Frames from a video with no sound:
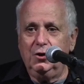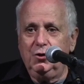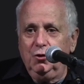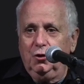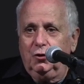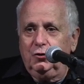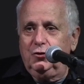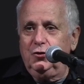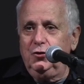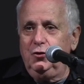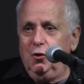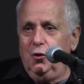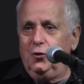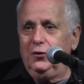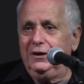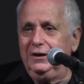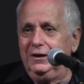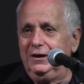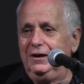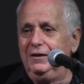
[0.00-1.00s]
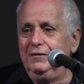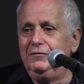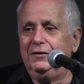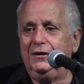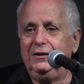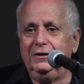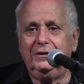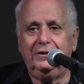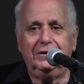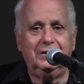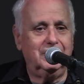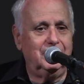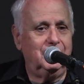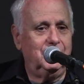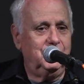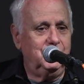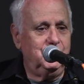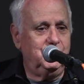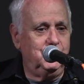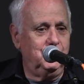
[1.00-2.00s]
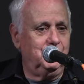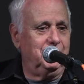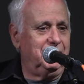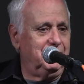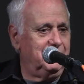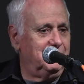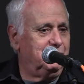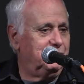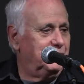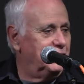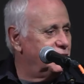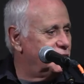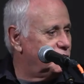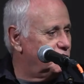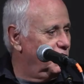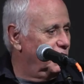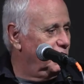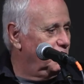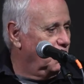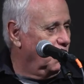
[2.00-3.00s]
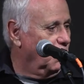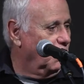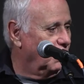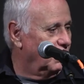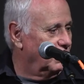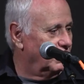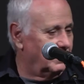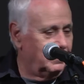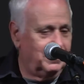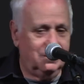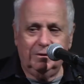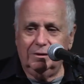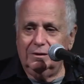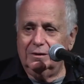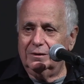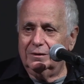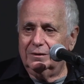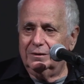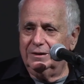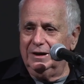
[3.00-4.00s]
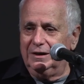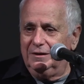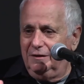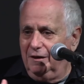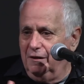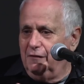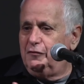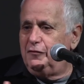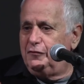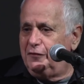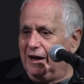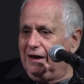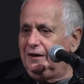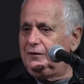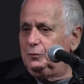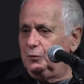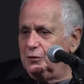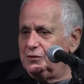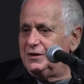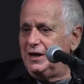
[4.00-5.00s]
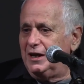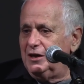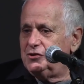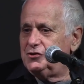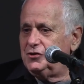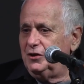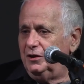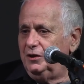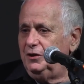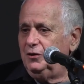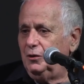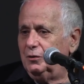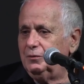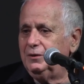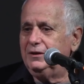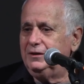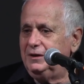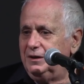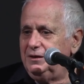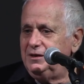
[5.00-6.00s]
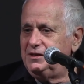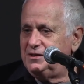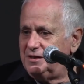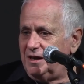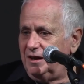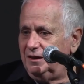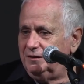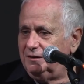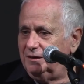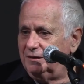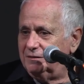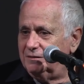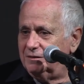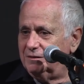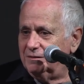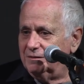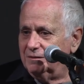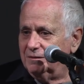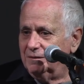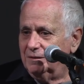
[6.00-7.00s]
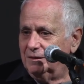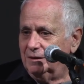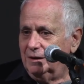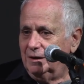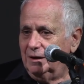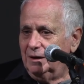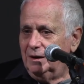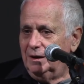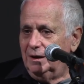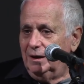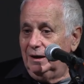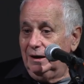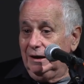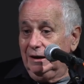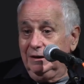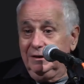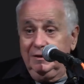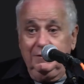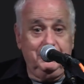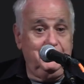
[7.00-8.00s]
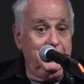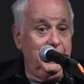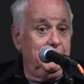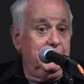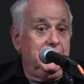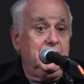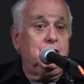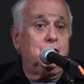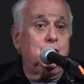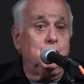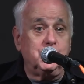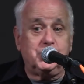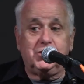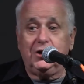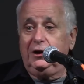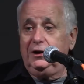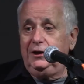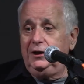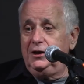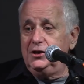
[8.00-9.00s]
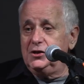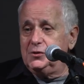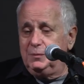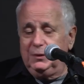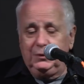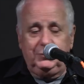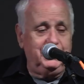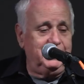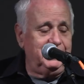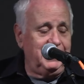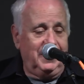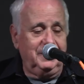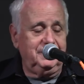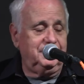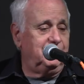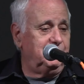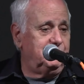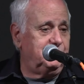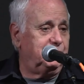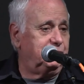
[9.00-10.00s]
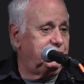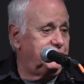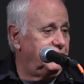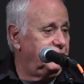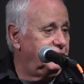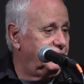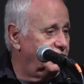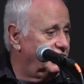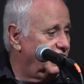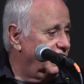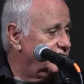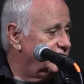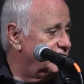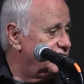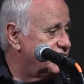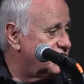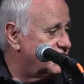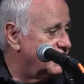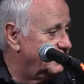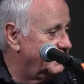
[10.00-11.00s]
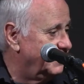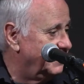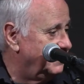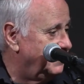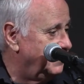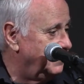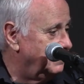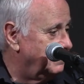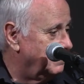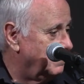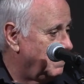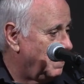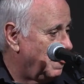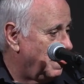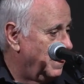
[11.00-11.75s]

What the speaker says: not knowing even during the First World War that their fate was actually already decided. In the very crucial years between 1915 and 1917,